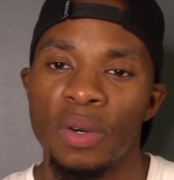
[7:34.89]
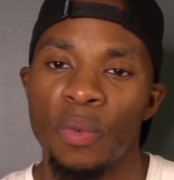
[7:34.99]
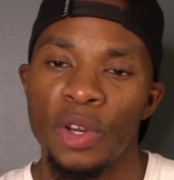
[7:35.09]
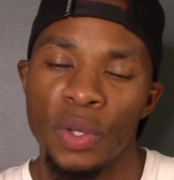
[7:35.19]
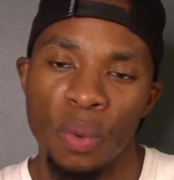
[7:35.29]

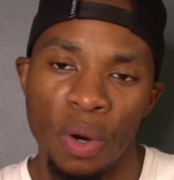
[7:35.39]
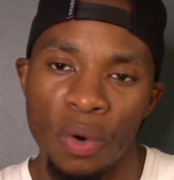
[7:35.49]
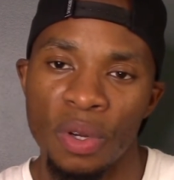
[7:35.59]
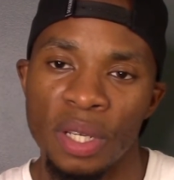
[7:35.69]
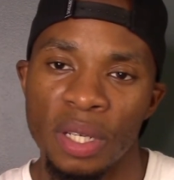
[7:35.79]
when you were
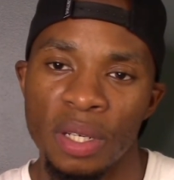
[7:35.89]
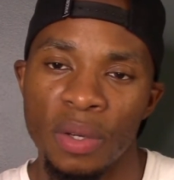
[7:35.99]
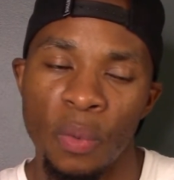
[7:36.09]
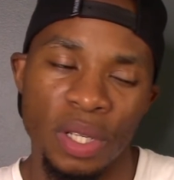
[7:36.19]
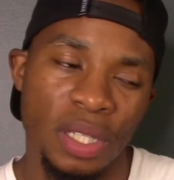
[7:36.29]
horny
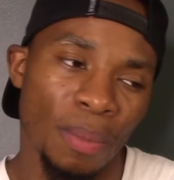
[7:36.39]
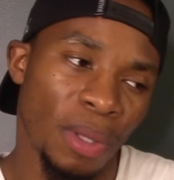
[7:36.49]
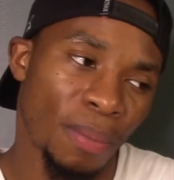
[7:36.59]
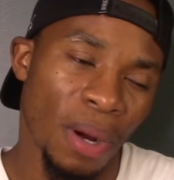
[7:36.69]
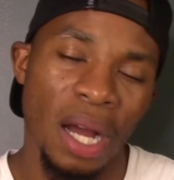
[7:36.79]
with something
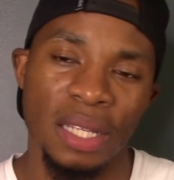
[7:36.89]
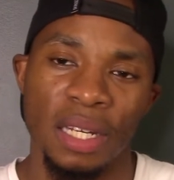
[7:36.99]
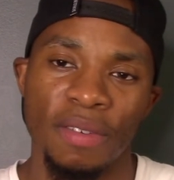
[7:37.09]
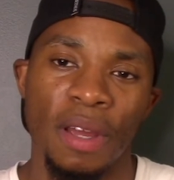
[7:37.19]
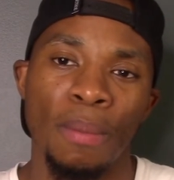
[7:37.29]

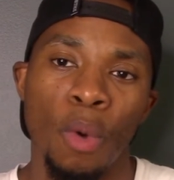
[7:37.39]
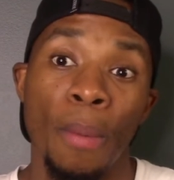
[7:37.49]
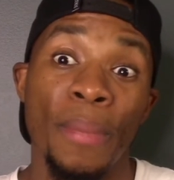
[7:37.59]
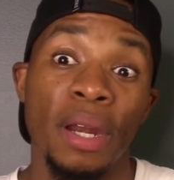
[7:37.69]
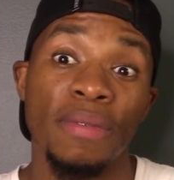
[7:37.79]
positive and more
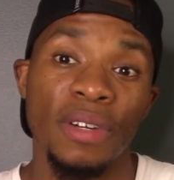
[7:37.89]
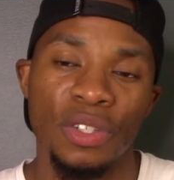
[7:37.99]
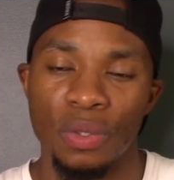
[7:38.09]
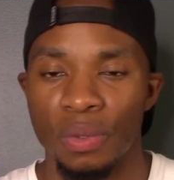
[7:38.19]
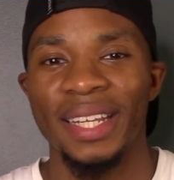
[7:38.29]
beneficial.